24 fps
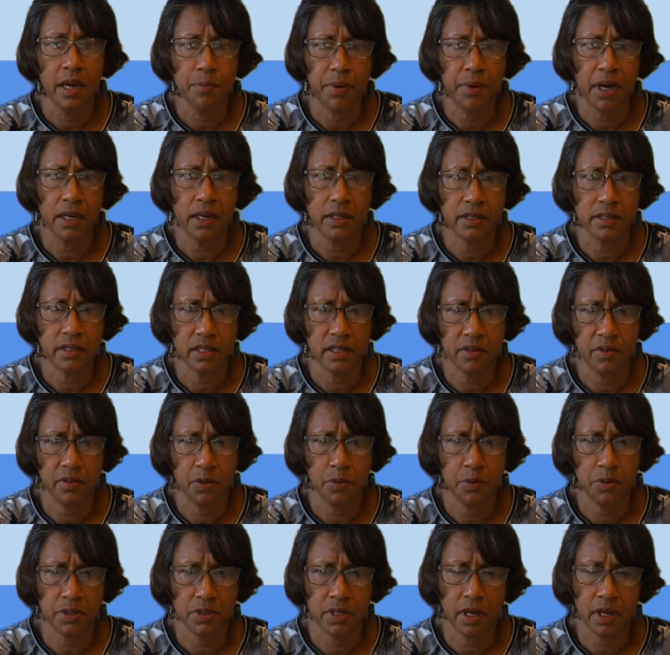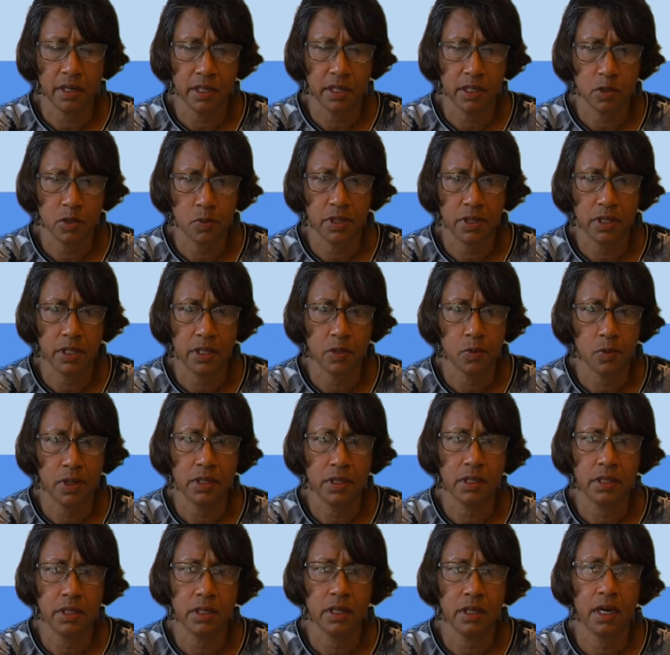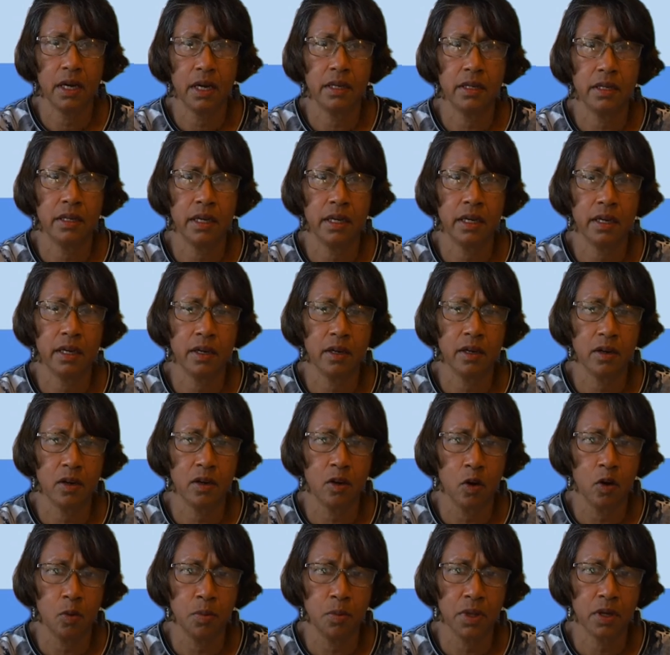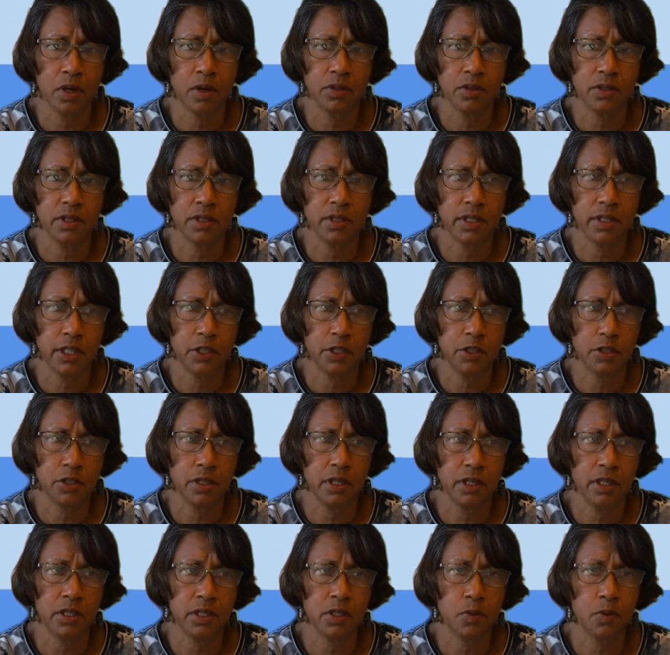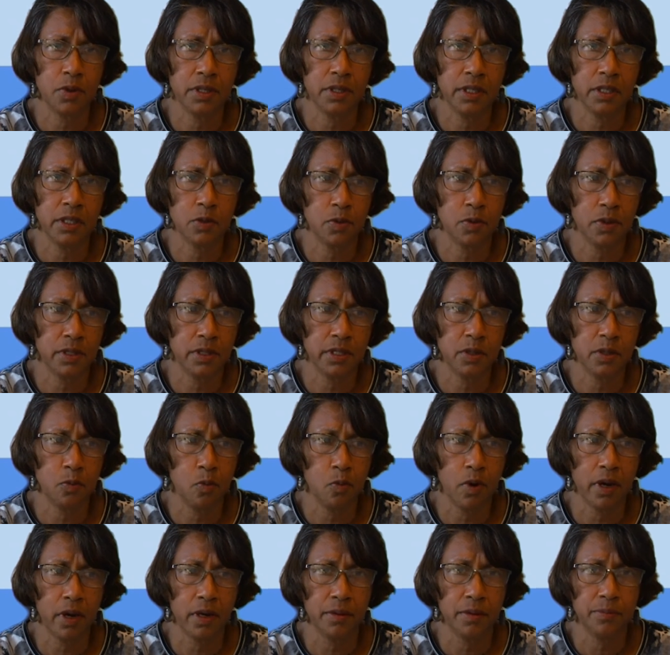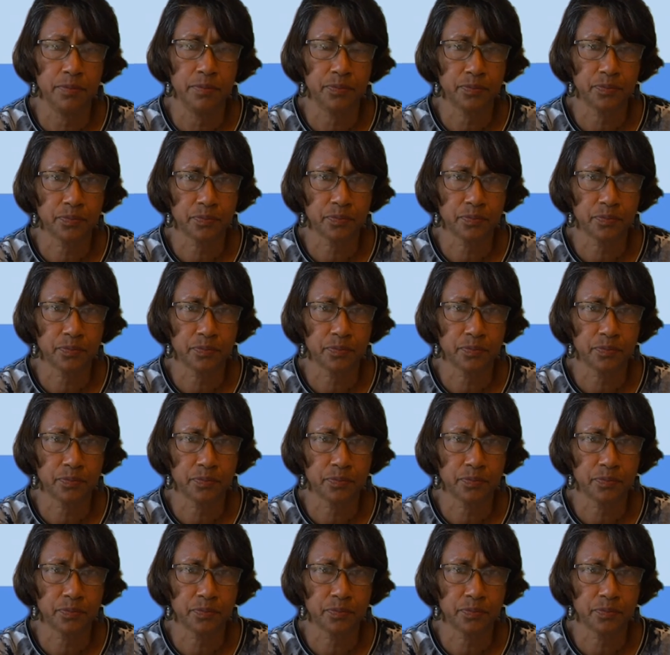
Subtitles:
A pilot survey was done in 2020 and a global consultation in 2021.